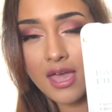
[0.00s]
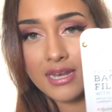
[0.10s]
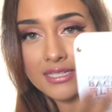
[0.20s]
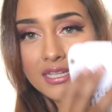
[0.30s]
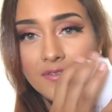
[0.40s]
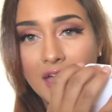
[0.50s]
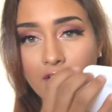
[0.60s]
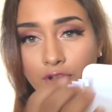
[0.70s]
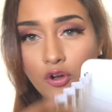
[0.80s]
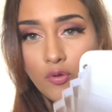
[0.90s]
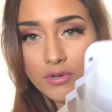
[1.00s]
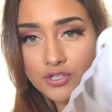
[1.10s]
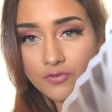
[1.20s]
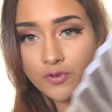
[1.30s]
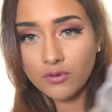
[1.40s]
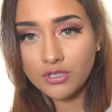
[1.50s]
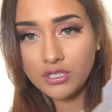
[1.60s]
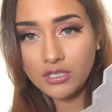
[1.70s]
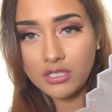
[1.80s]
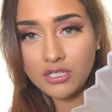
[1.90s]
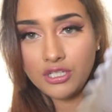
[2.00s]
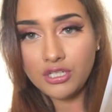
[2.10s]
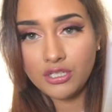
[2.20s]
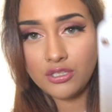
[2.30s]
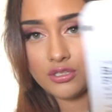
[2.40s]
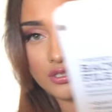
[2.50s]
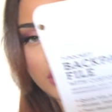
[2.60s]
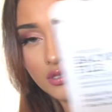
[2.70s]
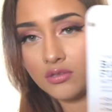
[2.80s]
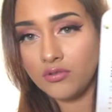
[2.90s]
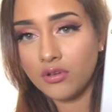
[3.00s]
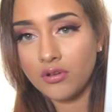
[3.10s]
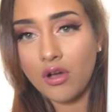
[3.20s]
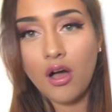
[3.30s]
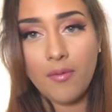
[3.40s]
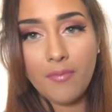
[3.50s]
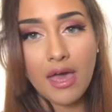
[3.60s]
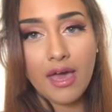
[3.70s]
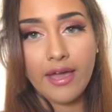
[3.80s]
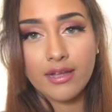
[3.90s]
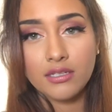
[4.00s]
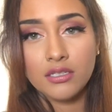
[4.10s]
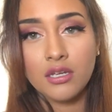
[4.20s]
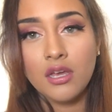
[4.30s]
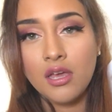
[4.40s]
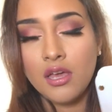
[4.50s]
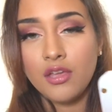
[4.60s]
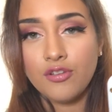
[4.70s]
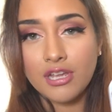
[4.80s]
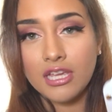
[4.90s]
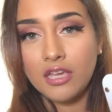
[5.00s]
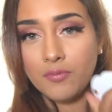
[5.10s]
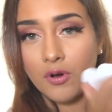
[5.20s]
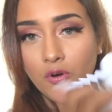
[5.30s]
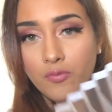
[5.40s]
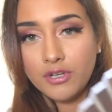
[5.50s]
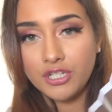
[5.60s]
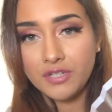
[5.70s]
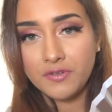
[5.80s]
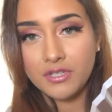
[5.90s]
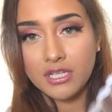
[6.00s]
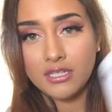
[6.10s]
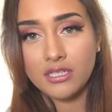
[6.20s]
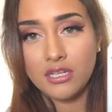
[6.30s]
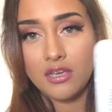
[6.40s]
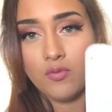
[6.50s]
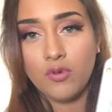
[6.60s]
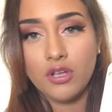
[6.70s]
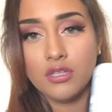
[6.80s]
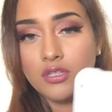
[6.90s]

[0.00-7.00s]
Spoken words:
And instead of having a whole bunch of folders, it's just compact. You can keep a whole bunch of different things in it in one,